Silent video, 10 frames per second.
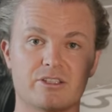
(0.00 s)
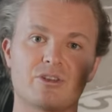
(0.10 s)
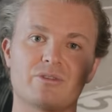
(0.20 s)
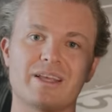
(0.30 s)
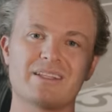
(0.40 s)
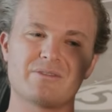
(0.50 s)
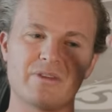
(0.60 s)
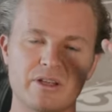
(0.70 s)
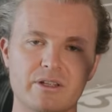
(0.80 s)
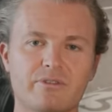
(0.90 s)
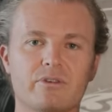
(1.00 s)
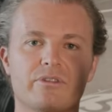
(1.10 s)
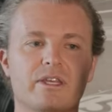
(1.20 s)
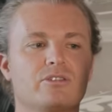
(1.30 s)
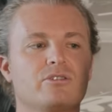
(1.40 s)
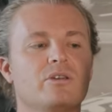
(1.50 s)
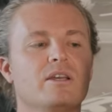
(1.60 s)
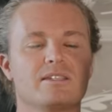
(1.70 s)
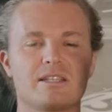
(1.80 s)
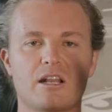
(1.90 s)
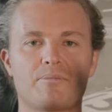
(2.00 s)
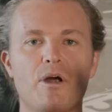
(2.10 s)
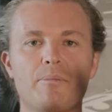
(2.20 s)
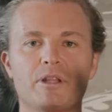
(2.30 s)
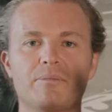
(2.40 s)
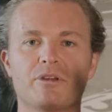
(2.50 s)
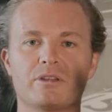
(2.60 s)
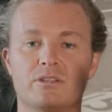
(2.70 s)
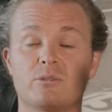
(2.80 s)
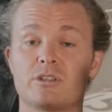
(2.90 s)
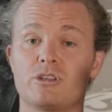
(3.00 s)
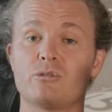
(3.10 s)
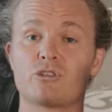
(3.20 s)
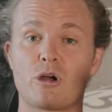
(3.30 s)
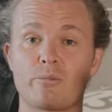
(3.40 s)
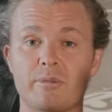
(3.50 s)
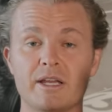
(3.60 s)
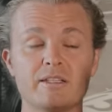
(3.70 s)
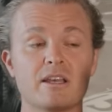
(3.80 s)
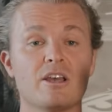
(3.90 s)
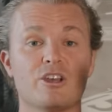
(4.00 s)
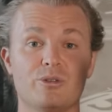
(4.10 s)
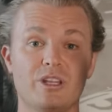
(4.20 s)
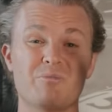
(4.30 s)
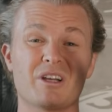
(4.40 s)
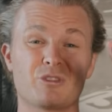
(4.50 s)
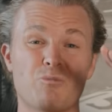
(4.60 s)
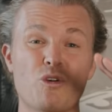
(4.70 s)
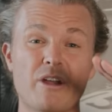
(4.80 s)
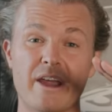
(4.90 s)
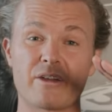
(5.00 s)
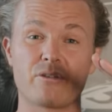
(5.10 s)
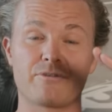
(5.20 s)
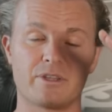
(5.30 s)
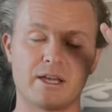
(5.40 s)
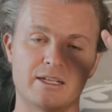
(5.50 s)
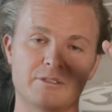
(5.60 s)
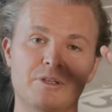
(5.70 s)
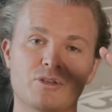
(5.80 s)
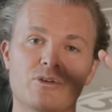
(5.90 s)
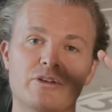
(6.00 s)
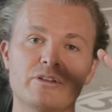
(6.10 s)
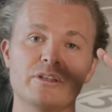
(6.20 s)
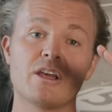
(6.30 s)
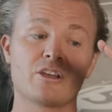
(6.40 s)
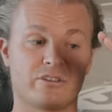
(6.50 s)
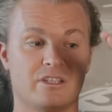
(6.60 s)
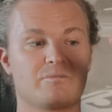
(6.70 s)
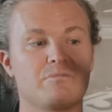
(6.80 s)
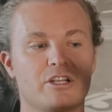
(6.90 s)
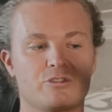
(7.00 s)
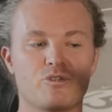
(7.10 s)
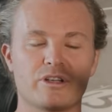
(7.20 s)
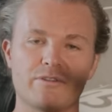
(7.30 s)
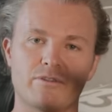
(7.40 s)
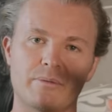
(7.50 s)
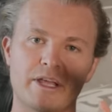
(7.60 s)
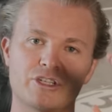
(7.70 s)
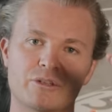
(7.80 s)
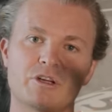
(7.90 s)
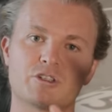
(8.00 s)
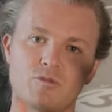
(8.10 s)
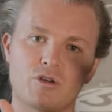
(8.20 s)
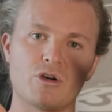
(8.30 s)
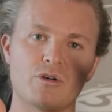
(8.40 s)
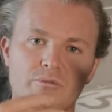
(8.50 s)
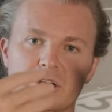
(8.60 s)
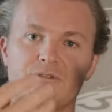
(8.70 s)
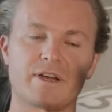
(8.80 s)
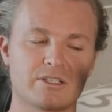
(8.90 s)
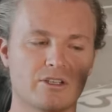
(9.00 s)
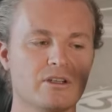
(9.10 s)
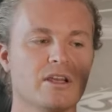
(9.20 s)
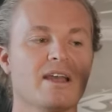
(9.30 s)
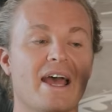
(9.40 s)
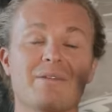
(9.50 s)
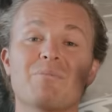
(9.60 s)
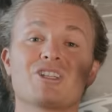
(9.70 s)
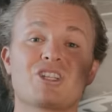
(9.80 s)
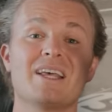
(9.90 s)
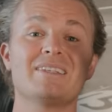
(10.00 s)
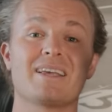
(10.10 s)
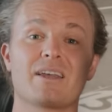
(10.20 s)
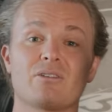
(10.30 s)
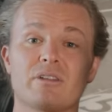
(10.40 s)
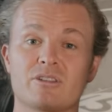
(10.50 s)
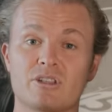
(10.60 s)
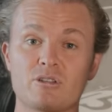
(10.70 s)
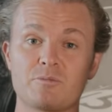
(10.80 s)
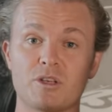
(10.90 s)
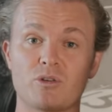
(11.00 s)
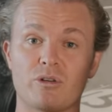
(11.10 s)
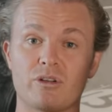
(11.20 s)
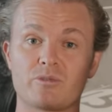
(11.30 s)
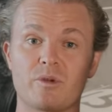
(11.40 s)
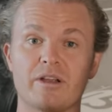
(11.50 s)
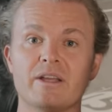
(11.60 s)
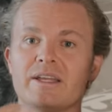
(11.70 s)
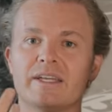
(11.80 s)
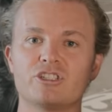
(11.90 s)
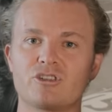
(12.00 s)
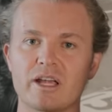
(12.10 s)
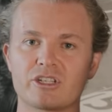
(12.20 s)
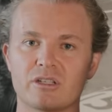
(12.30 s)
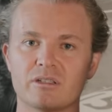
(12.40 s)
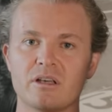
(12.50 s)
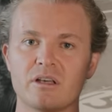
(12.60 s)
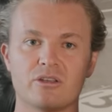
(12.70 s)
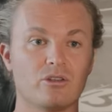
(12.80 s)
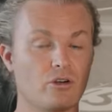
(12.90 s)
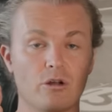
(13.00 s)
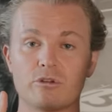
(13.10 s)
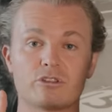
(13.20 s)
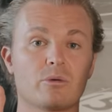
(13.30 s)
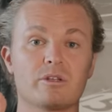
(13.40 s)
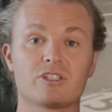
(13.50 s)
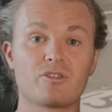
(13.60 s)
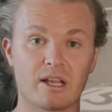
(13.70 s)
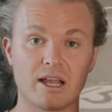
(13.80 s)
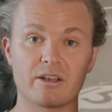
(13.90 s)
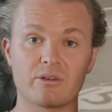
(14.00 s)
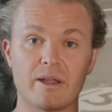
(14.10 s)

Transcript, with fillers: So that's a very difficult thing to set up properly because it's always a huge compromise. You need much more angle for the high speed corners because there's much more deformation, much more load, much faster, and much less angle in the slow speed corners where in traction, you're almost always straight line